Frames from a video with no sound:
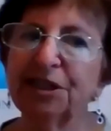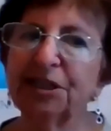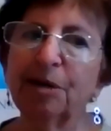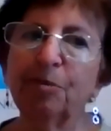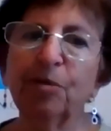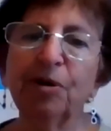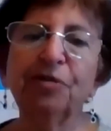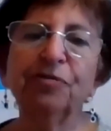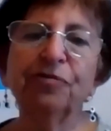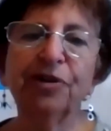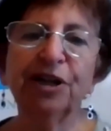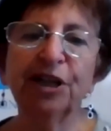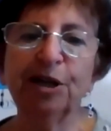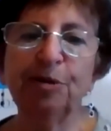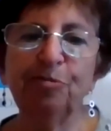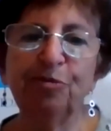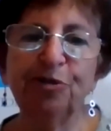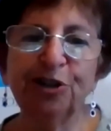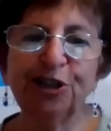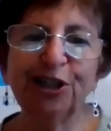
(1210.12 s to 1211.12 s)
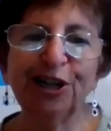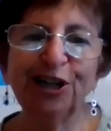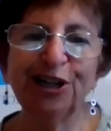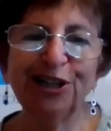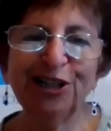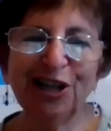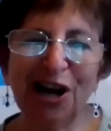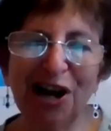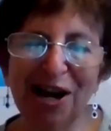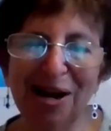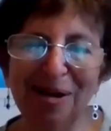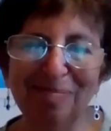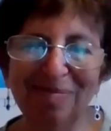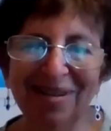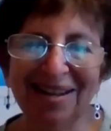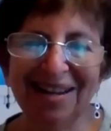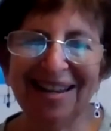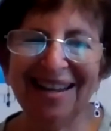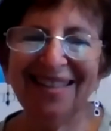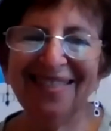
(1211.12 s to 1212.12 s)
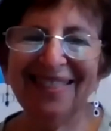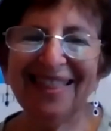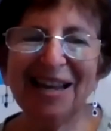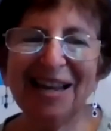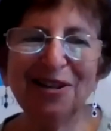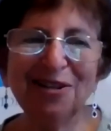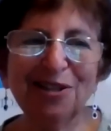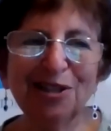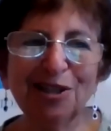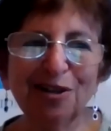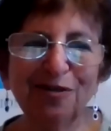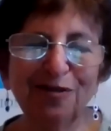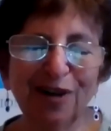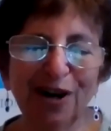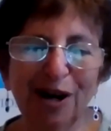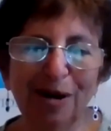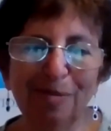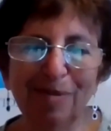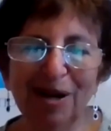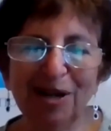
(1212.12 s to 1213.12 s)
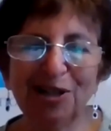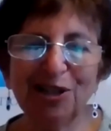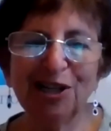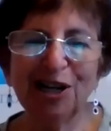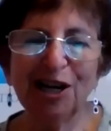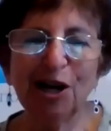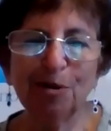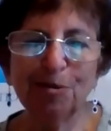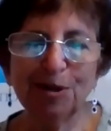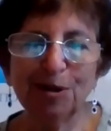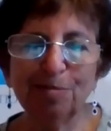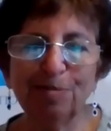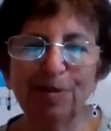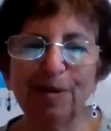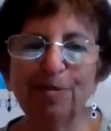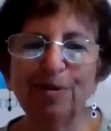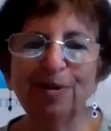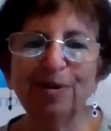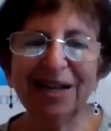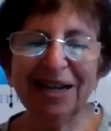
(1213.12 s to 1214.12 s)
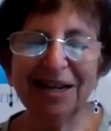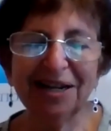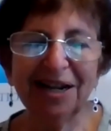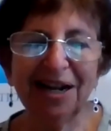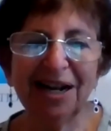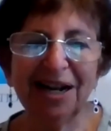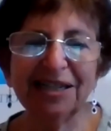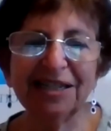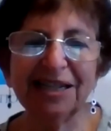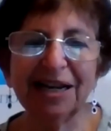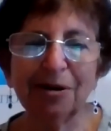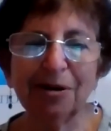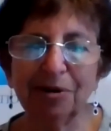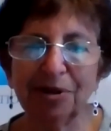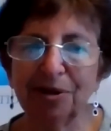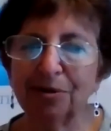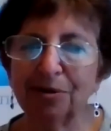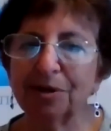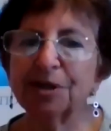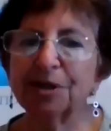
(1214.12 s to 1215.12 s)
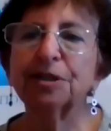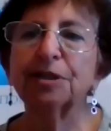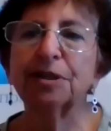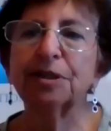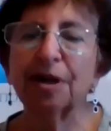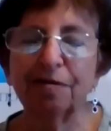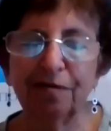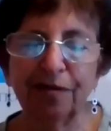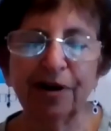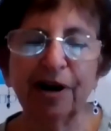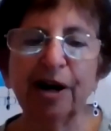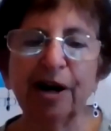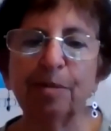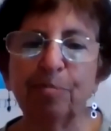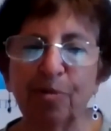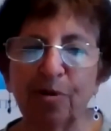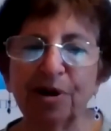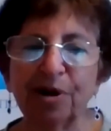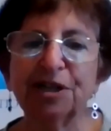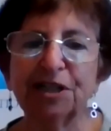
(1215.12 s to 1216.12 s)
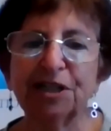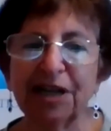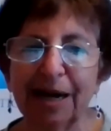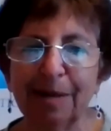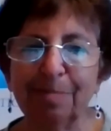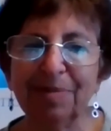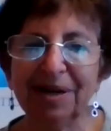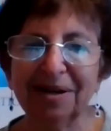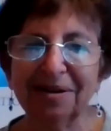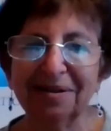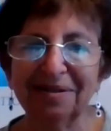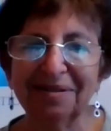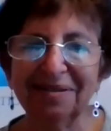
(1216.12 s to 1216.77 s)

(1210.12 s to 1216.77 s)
Tim, we really appreciate your time. Thank you so very much. And I hope some people will get in contact with you. This is a very important topic.